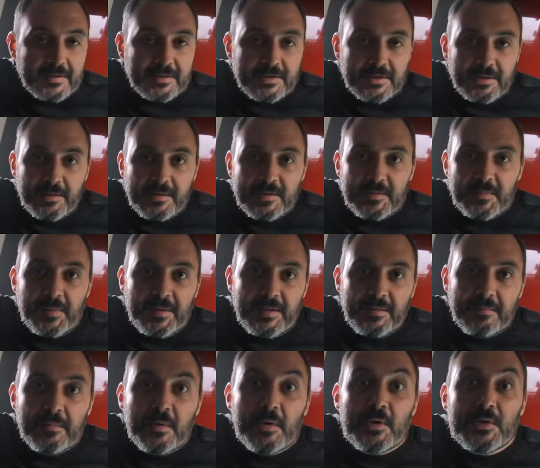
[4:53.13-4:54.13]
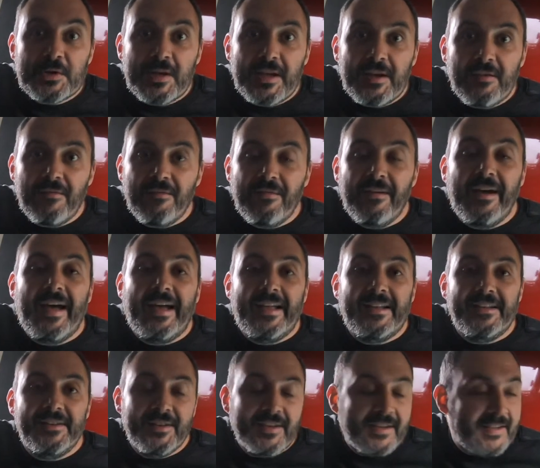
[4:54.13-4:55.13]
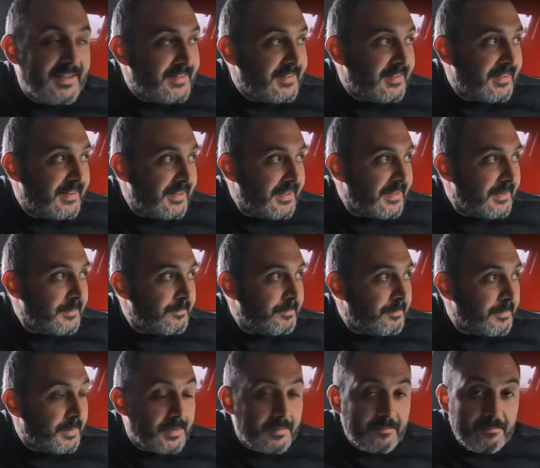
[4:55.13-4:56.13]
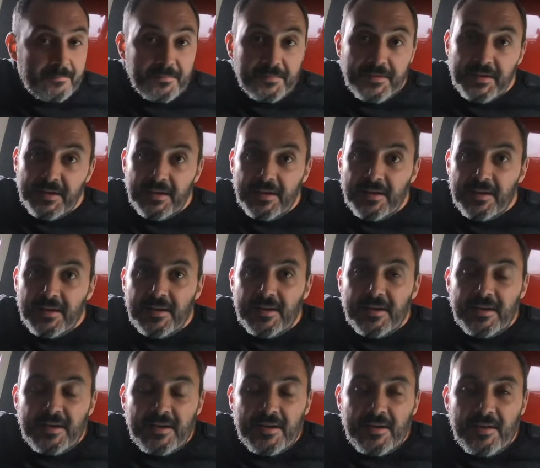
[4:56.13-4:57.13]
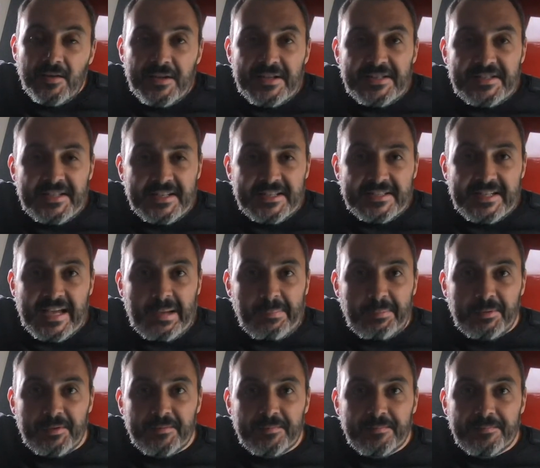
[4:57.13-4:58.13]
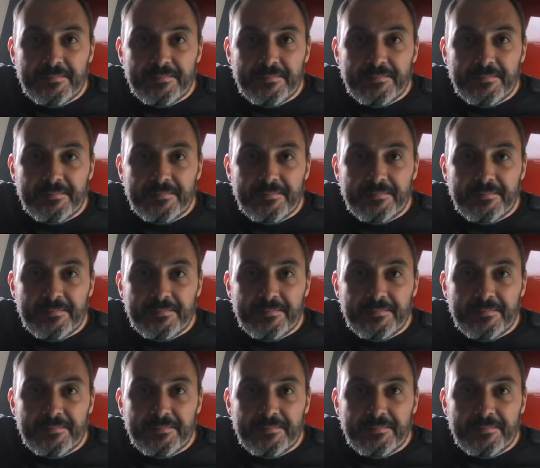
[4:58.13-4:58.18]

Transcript: So it's been mostly a van day today. But these things happen.